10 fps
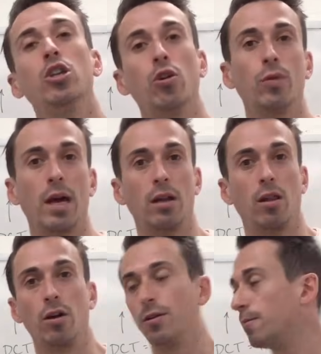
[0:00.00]
urinate a
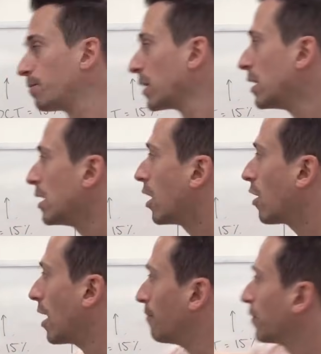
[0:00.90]
lot. All
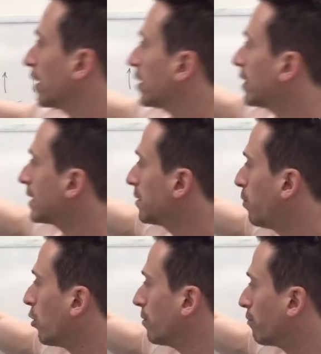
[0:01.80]
right, that's
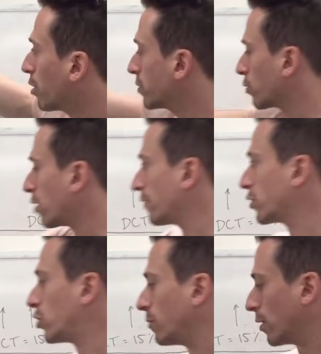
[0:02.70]
important. Proximal
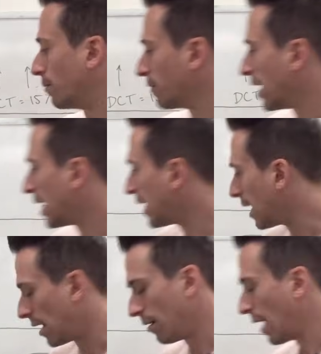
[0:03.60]
convoluted tubule.
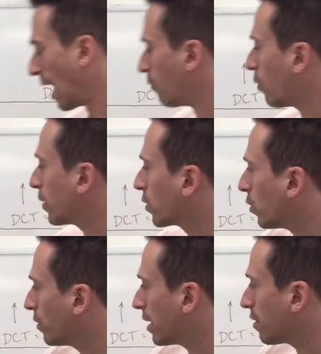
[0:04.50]
Here, at what we
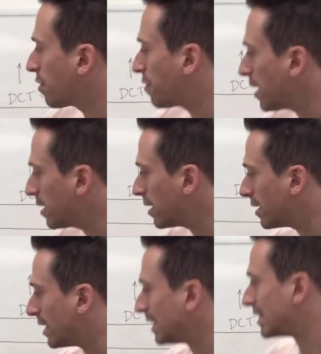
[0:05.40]
call the thin
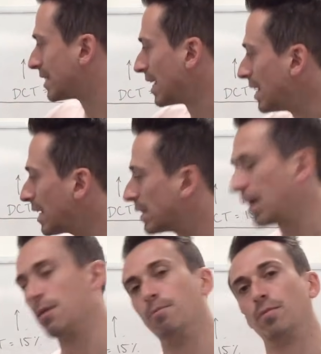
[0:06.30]
descending
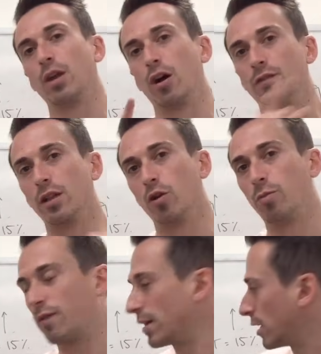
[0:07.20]
limb, of the loop
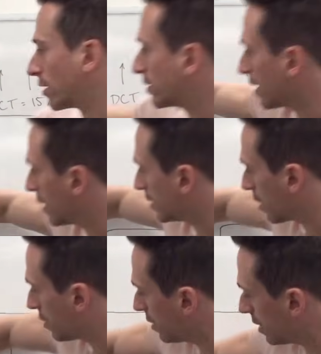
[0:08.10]
of Henle. You can see there's a thin